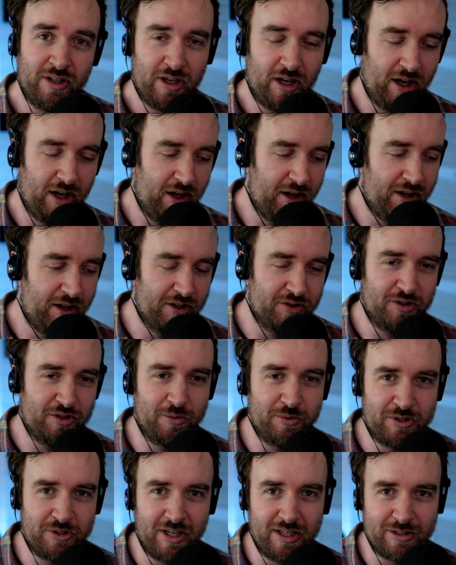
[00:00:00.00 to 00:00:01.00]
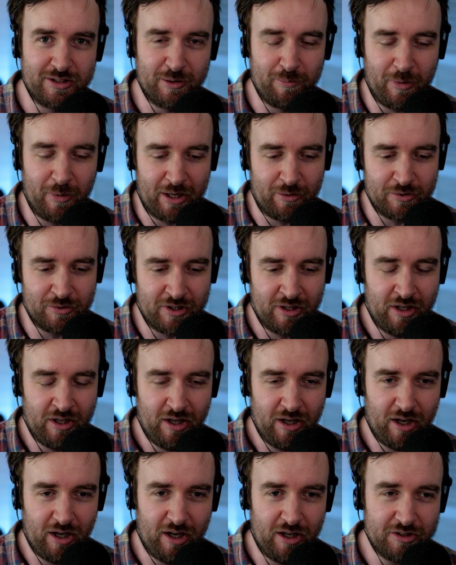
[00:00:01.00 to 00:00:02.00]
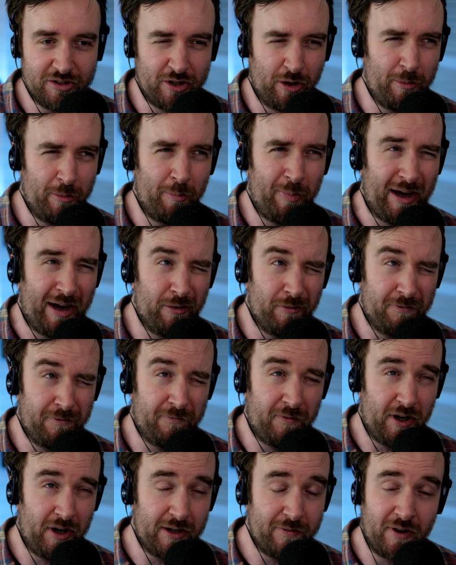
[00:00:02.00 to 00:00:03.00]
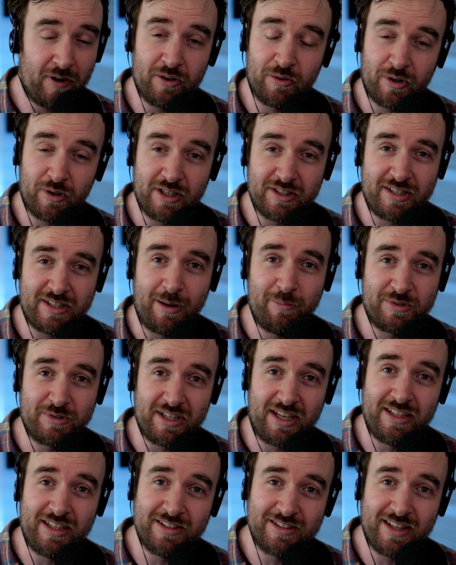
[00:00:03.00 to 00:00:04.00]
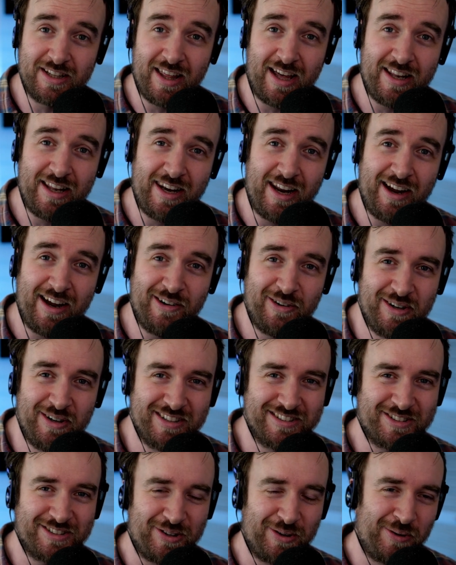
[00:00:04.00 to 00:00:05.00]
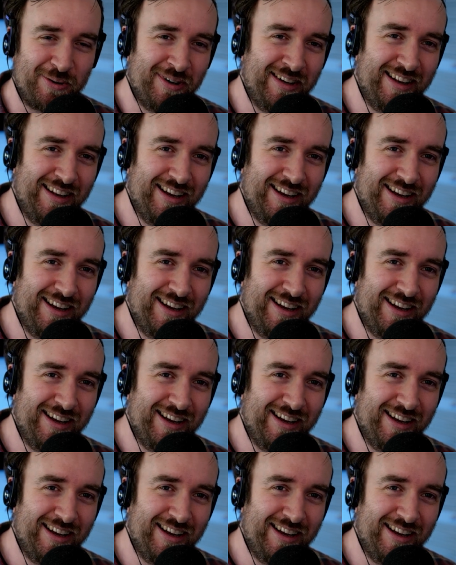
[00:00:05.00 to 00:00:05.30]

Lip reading: associated mount. So I'm about 500 attempts into that now, so